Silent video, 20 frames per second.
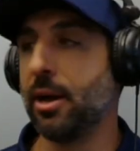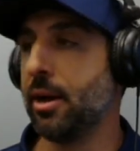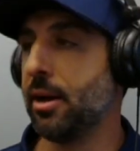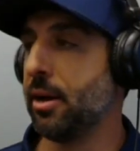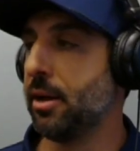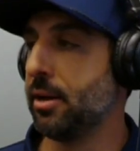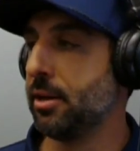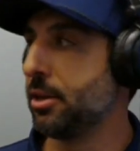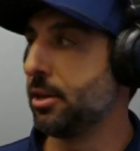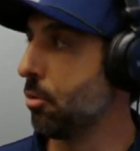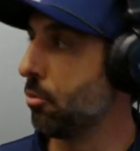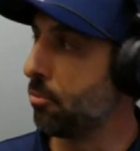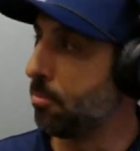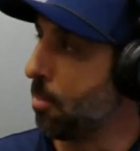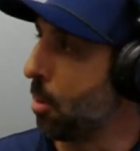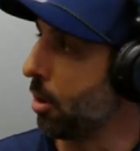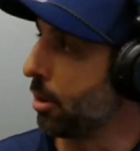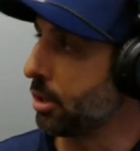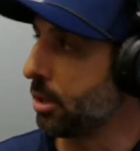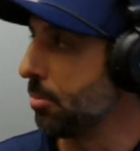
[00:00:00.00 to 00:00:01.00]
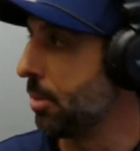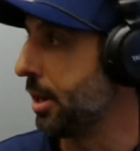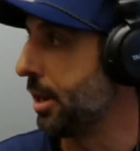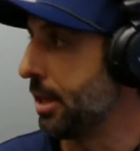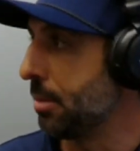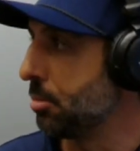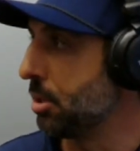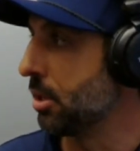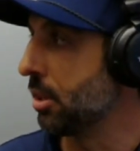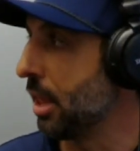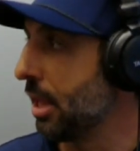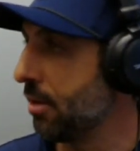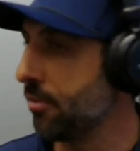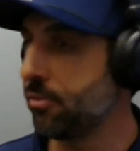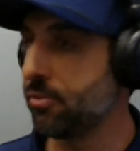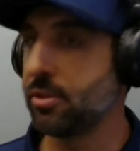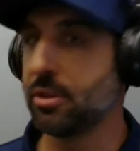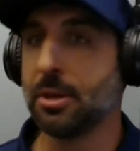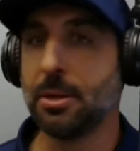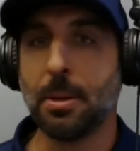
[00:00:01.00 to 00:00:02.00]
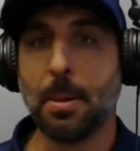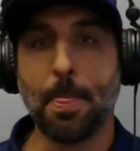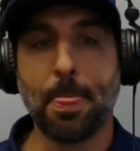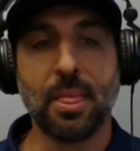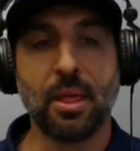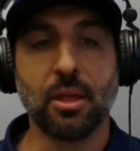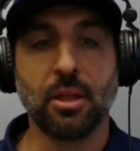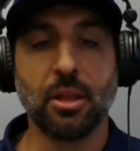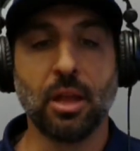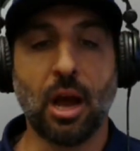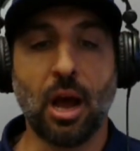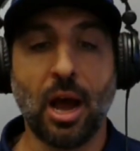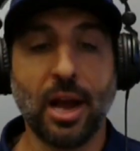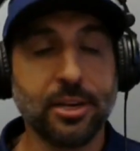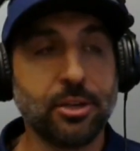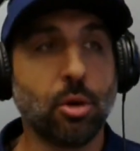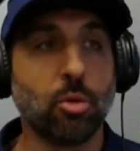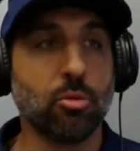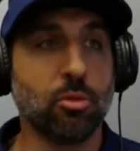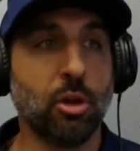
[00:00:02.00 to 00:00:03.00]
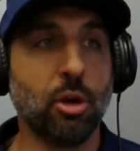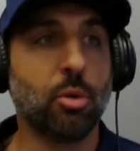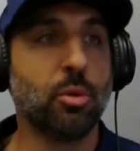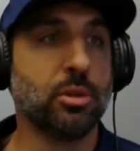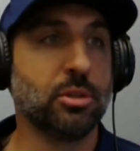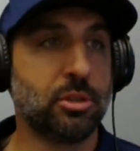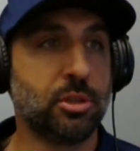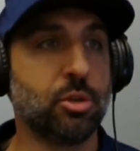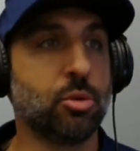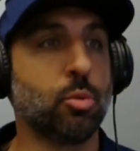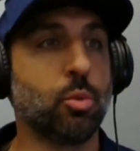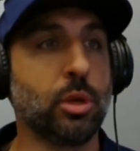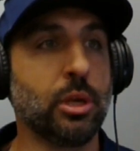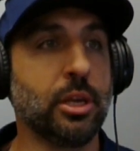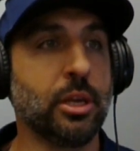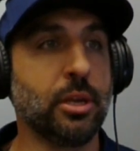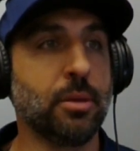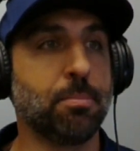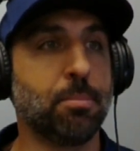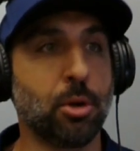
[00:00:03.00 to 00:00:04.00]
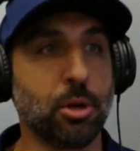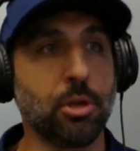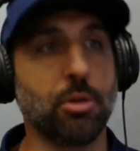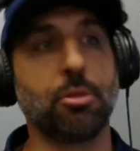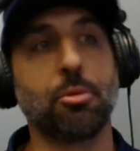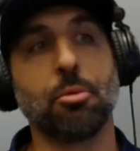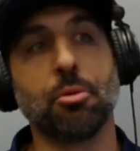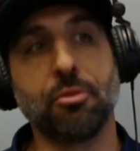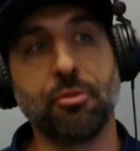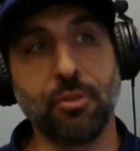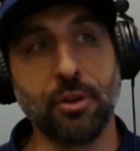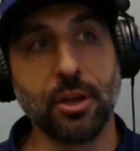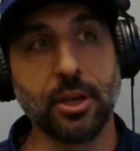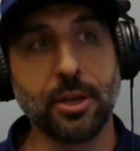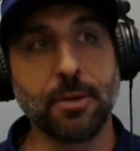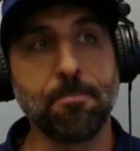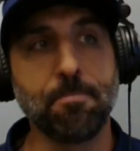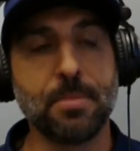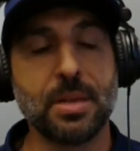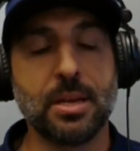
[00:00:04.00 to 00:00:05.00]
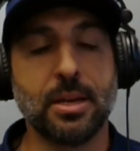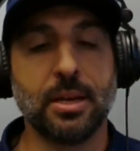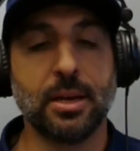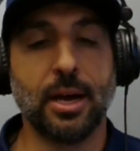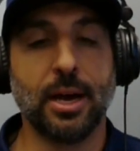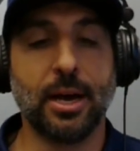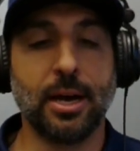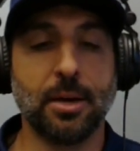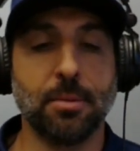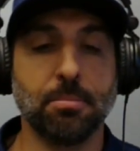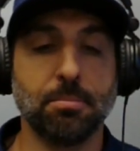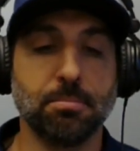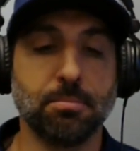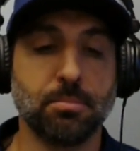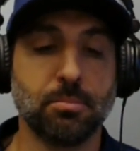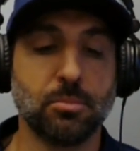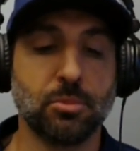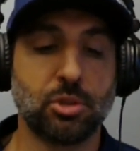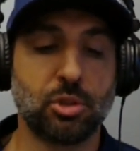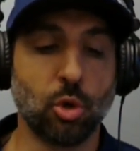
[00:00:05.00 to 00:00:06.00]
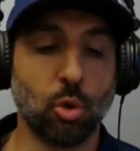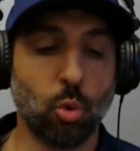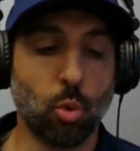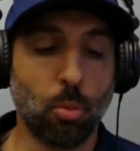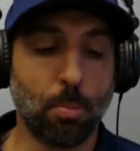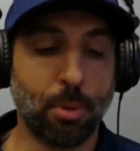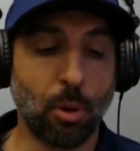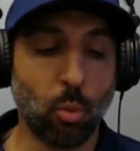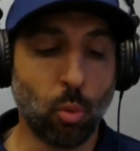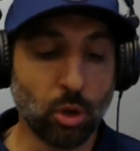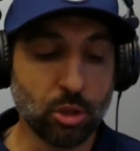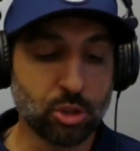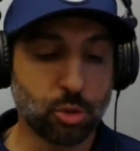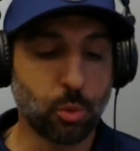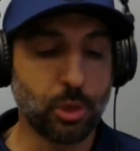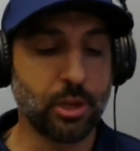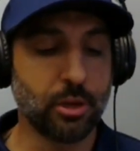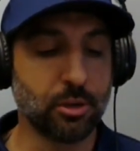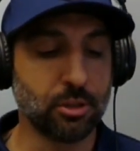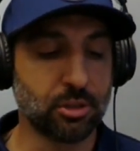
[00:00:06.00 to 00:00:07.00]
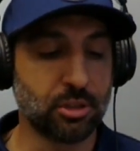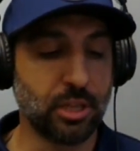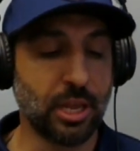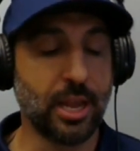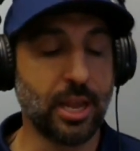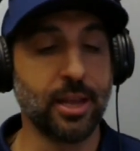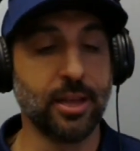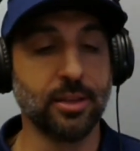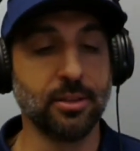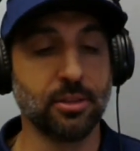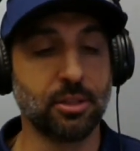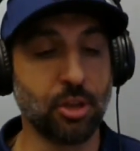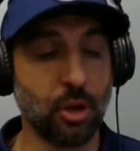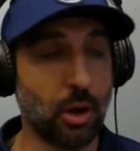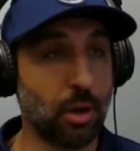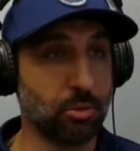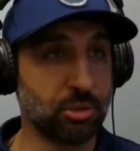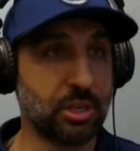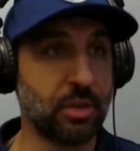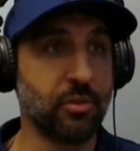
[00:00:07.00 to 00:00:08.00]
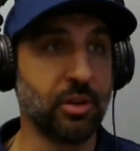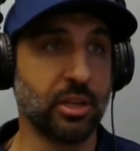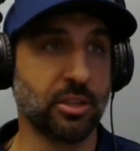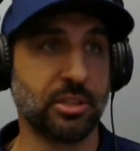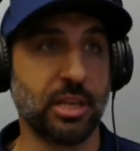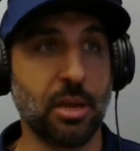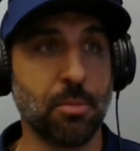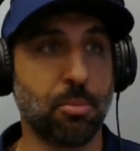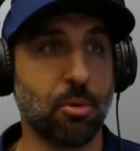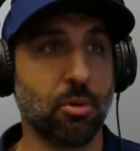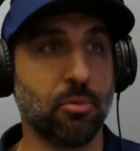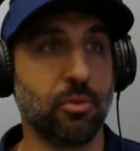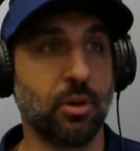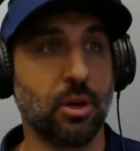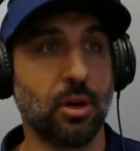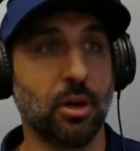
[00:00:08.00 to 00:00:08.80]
You know, for Mark, it might aim you left. Yep. I don't know until we put you through a fitting. But once we understand, you know, I was giving an example of a